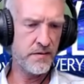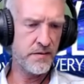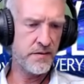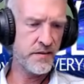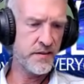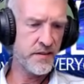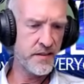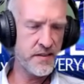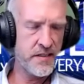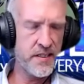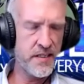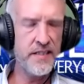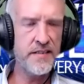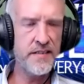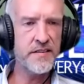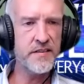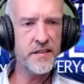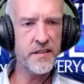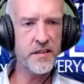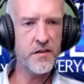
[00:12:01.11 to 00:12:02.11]

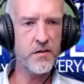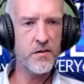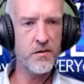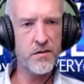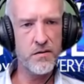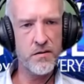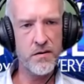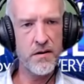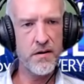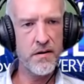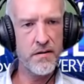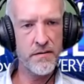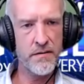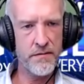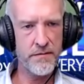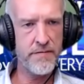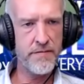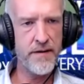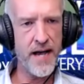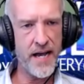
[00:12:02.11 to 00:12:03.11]
statistical
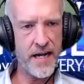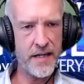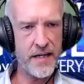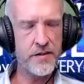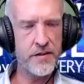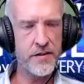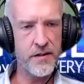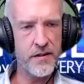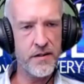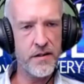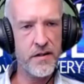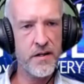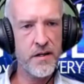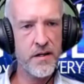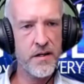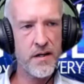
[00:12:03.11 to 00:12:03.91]
factor,